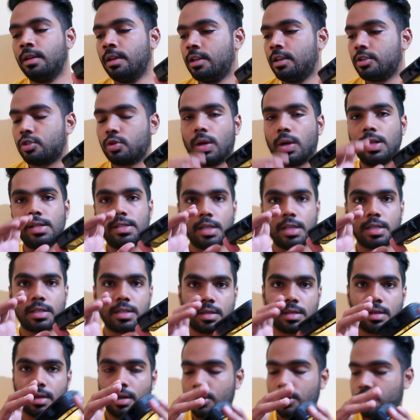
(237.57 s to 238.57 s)
So I'll
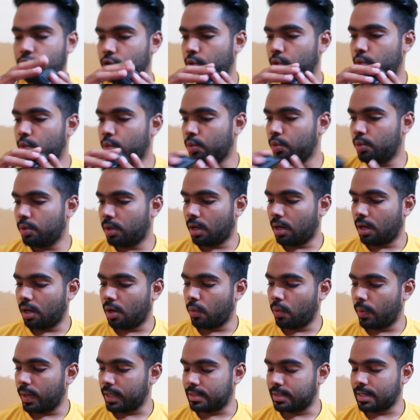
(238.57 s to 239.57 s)
just show you
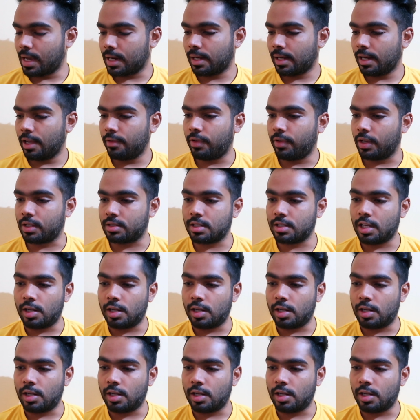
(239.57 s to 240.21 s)
how exactly I fix the